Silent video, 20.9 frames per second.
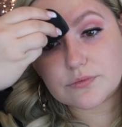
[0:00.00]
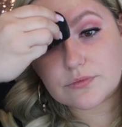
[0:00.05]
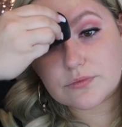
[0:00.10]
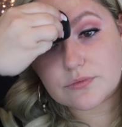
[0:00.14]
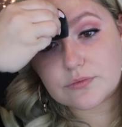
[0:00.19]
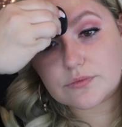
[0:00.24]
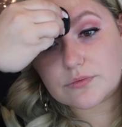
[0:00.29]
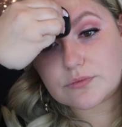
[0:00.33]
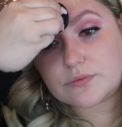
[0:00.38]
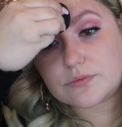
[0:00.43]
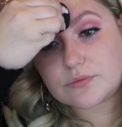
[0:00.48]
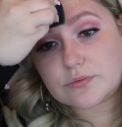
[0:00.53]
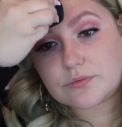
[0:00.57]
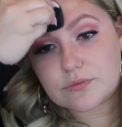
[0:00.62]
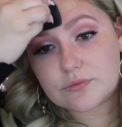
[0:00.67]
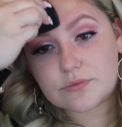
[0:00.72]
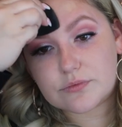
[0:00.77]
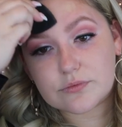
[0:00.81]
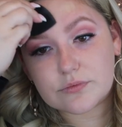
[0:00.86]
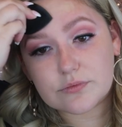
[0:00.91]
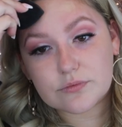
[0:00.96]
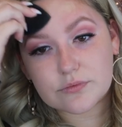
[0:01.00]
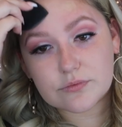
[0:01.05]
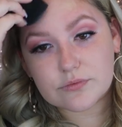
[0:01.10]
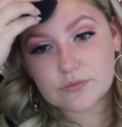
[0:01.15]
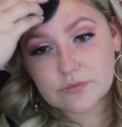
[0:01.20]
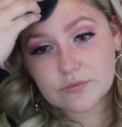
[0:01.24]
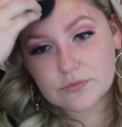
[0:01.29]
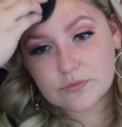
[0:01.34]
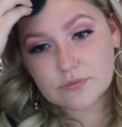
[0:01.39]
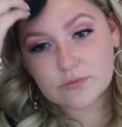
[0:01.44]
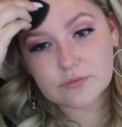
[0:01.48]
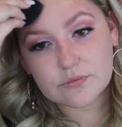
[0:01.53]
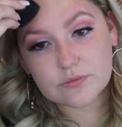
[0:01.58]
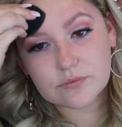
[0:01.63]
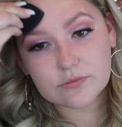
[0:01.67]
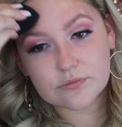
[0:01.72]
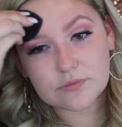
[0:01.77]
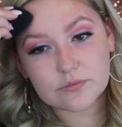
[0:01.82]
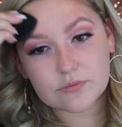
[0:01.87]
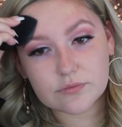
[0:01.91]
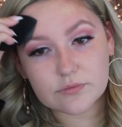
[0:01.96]

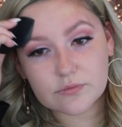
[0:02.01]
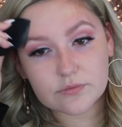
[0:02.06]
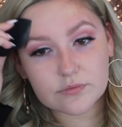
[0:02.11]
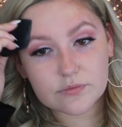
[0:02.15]
Nobody speaks.